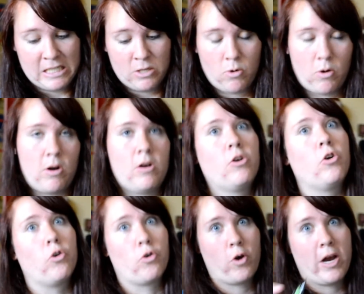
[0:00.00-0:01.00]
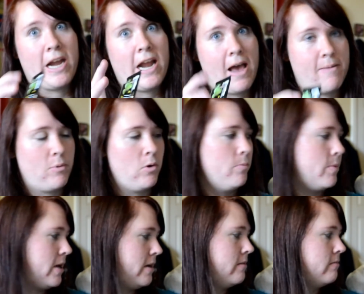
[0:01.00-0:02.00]
Or green apple,
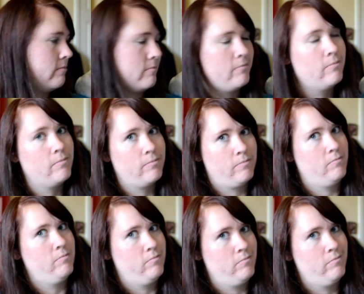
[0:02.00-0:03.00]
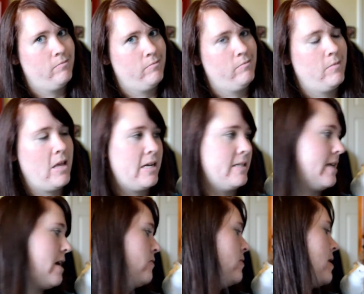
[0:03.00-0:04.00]
but that's
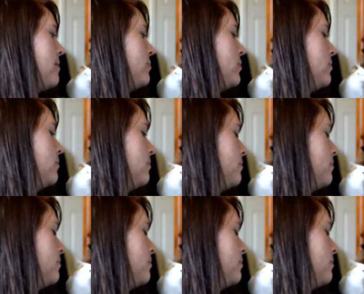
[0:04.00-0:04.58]
sour apple.